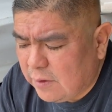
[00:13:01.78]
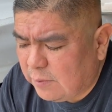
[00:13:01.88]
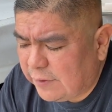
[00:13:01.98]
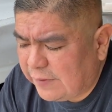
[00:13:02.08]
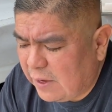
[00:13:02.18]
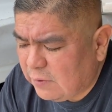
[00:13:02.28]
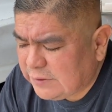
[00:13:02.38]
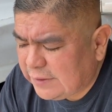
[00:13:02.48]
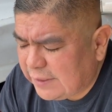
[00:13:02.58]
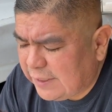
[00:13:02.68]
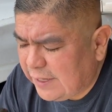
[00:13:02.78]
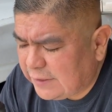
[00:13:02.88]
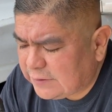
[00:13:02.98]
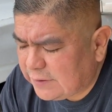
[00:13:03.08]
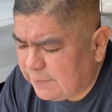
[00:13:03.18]
but that wasn't the
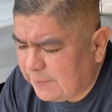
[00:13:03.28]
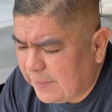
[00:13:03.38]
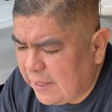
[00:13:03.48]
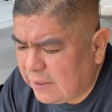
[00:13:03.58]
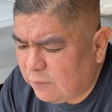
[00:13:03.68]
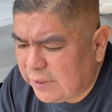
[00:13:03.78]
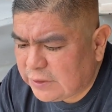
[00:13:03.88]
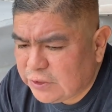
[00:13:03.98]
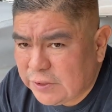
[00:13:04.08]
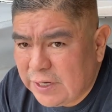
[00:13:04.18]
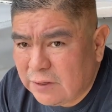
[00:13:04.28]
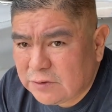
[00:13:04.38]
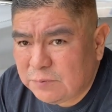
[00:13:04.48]
case. And what it turned out to